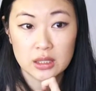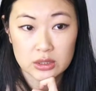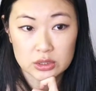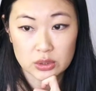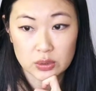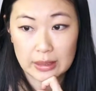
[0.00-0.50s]

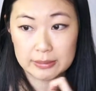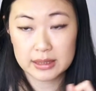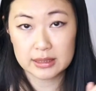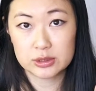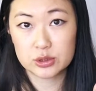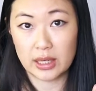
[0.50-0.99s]
So I'm
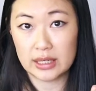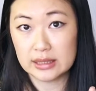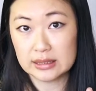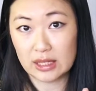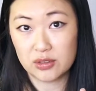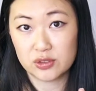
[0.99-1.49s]
gonna try
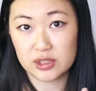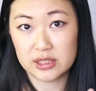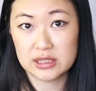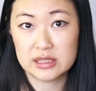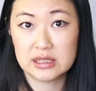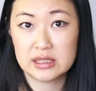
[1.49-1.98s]
these out
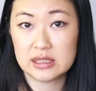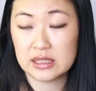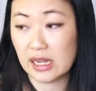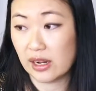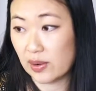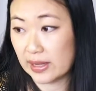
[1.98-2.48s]
first,
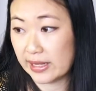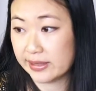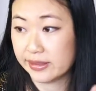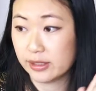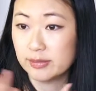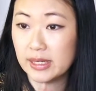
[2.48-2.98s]
see how I like
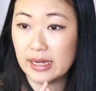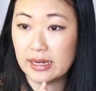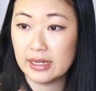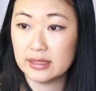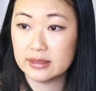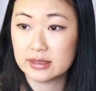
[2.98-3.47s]
them,
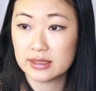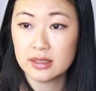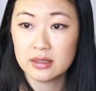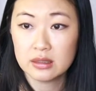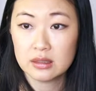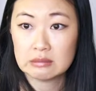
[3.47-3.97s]
and
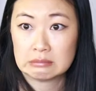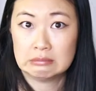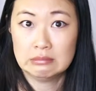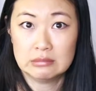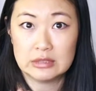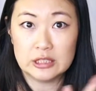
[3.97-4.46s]

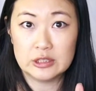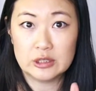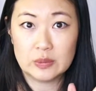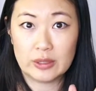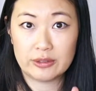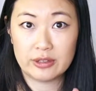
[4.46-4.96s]
let you
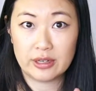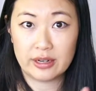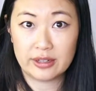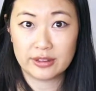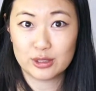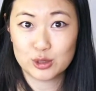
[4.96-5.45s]
know whether or not
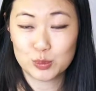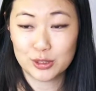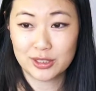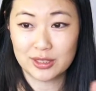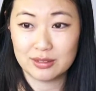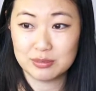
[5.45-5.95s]
I think it's
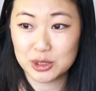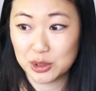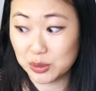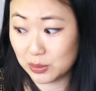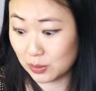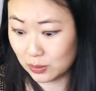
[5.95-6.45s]
worth it.
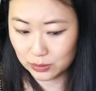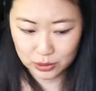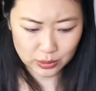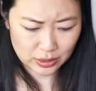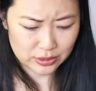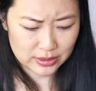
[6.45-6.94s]
So
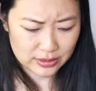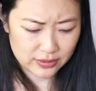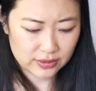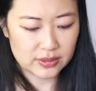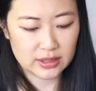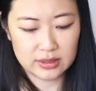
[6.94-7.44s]

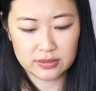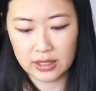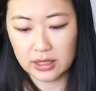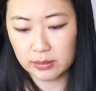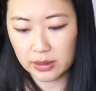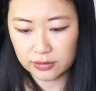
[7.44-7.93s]
250
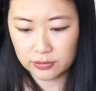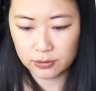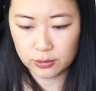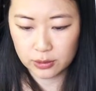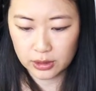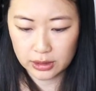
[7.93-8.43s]
divided by
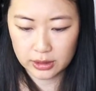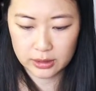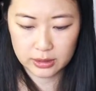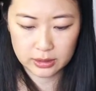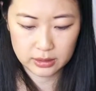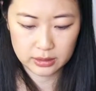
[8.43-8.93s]
4.
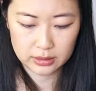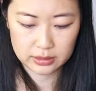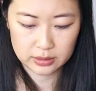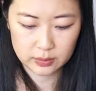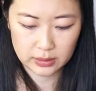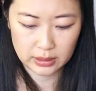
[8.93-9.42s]

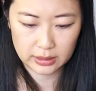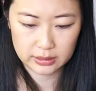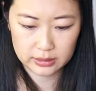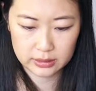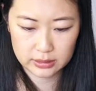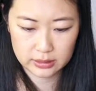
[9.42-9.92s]
Let's see what that
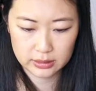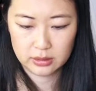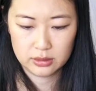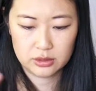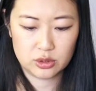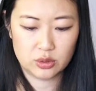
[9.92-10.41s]
is.
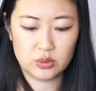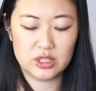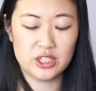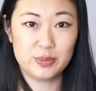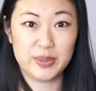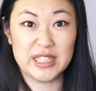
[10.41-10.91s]
So
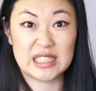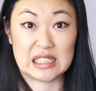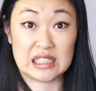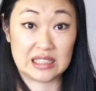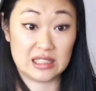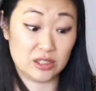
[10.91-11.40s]
each piece
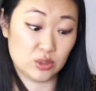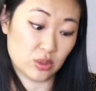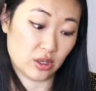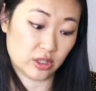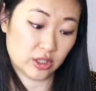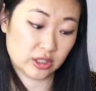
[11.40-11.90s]
is
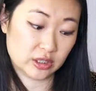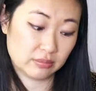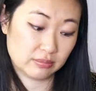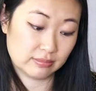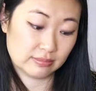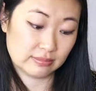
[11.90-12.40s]
$62.
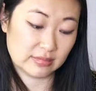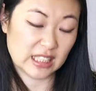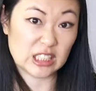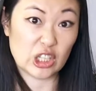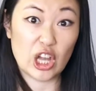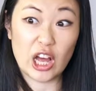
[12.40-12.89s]

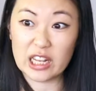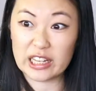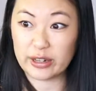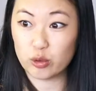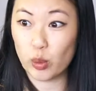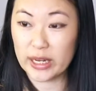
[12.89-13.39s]
That's a lot,
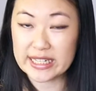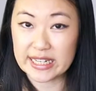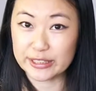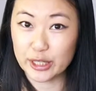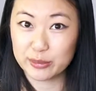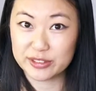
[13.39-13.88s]
like a white
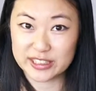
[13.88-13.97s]
tank top